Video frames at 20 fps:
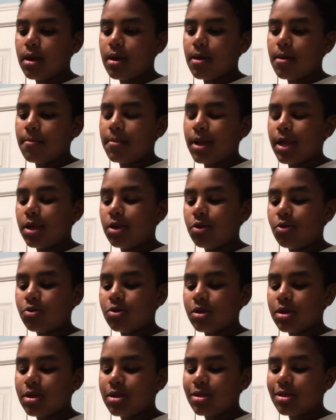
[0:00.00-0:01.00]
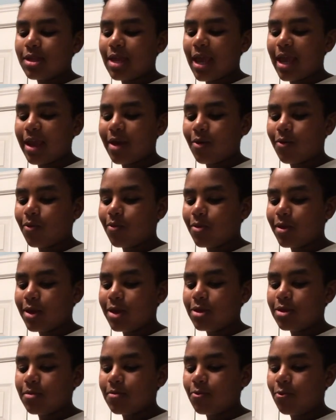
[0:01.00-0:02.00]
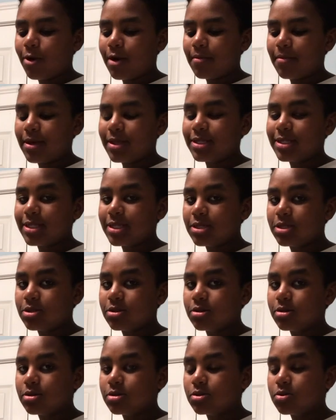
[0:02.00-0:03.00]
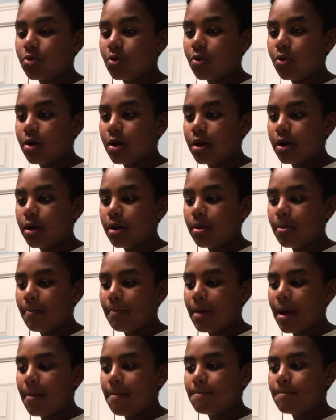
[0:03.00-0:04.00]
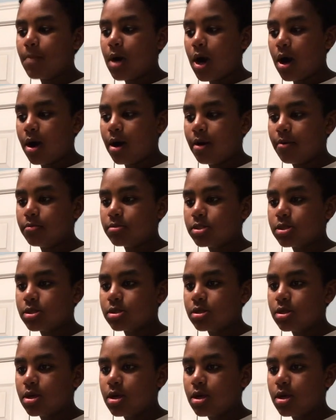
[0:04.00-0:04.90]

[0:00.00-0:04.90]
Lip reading: but I usually take either one of my sisters or my mom's.